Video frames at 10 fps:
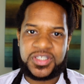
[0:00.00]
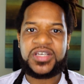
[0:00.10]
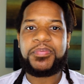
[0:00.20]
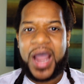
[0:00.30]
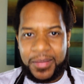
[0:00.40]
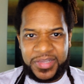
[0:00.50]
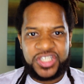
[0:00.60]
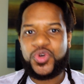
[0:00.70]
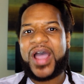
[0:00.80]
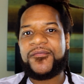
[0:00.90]
See, the
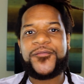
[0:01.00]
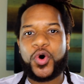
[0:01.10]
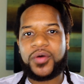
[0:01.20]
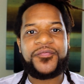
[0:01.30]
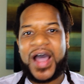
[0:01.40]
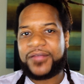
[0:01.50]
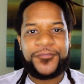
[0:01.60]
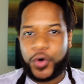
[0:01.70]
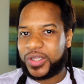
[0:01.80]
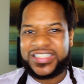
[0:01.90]
problem is you haven't
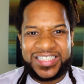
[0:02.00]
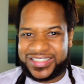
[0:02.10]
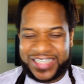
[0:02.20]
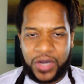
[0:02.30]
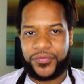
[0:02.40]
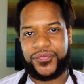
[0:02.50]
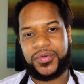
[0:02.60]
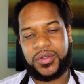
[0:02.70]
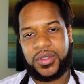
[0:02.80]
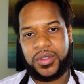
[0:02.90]
found fault in yourself.